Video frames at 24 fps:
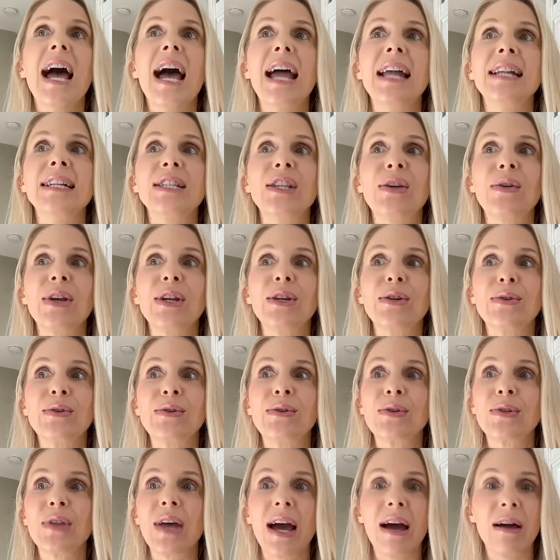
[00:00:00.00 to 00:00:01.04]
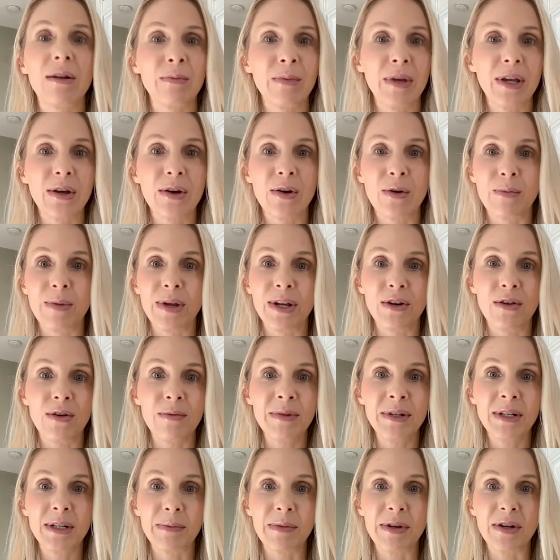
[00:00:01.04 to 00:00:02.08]
And so I Googled how to make homemade
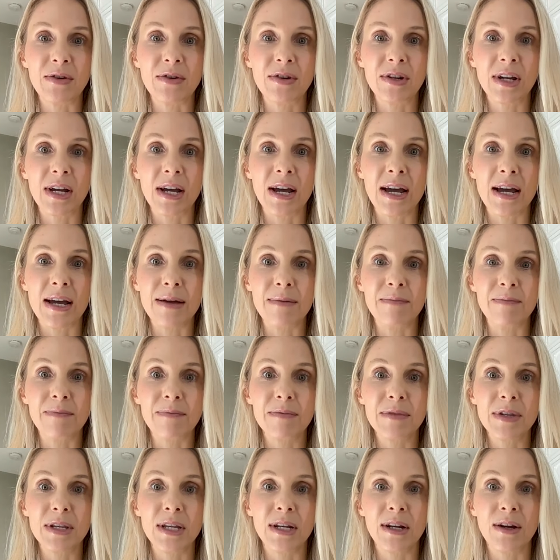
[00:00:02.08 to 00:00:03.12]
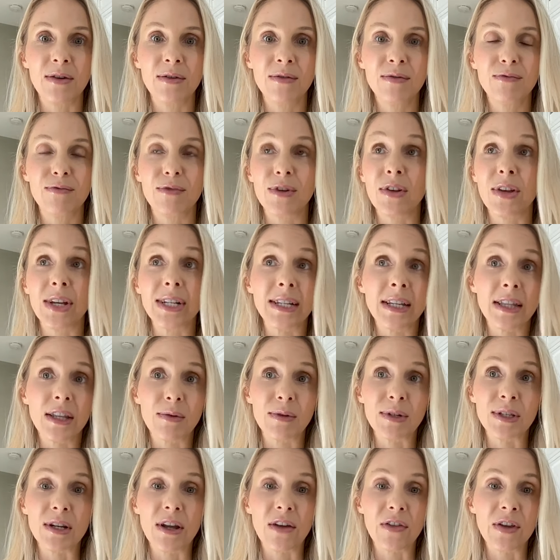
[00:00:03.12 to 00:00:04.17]
almond milk, um, you know, realizing
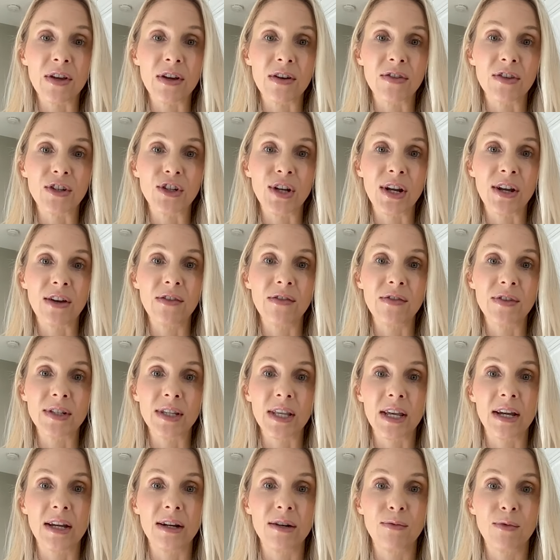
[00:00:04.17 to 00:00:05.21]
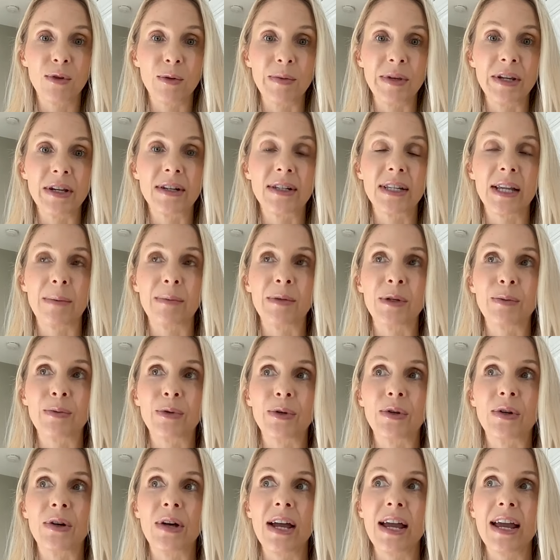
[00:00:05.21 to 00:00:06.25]
there was nothing on the shelves that would be
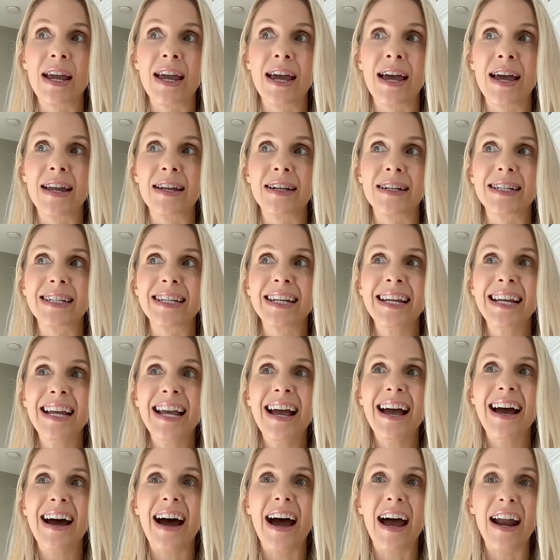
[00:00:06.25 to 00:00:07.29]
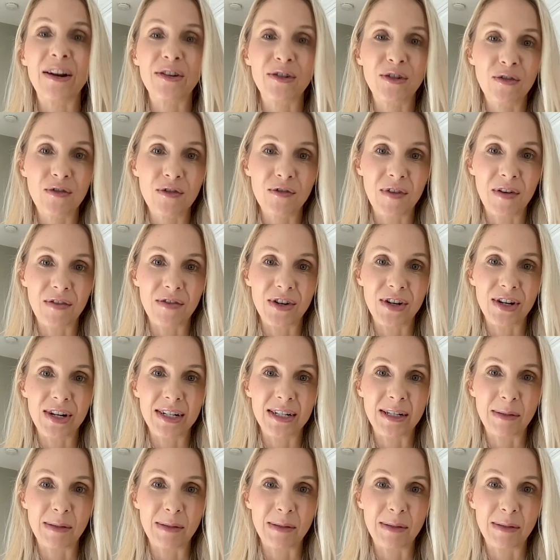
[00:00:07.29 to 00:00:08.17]
acceptable. And I don't know if you've ever